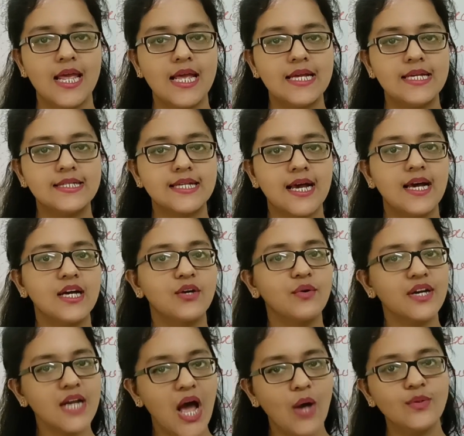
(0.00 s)
is a
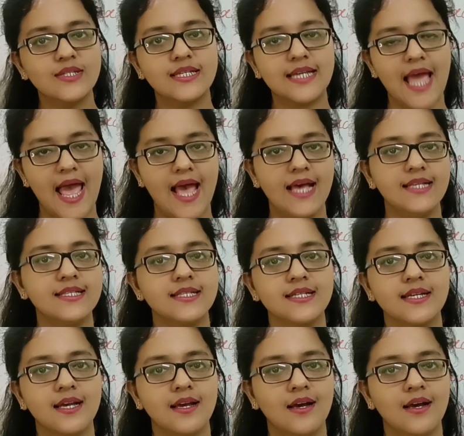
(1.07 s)
greenhouse gas